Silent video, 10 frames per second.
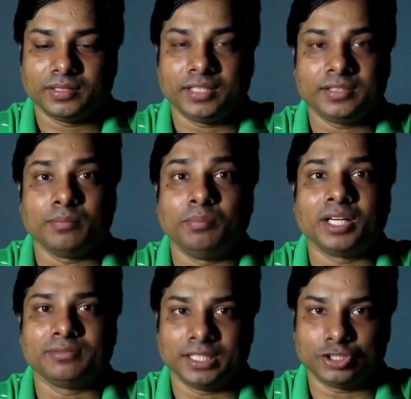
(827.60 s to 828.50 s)
It is a
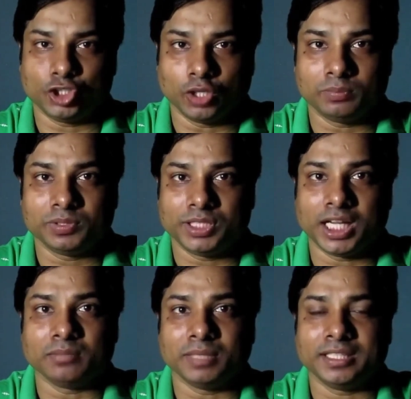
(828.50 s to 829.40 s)
marvelous job
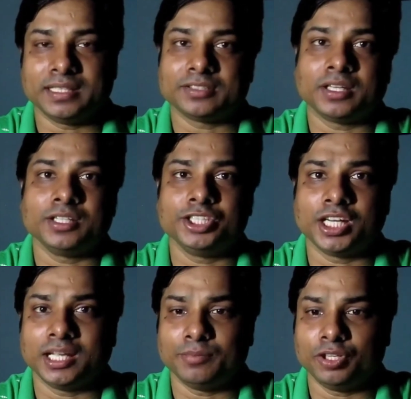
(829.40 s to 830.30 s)
done by the National Digital
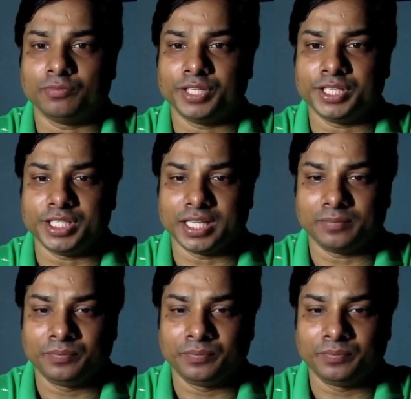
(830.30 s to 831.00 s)
Library of India.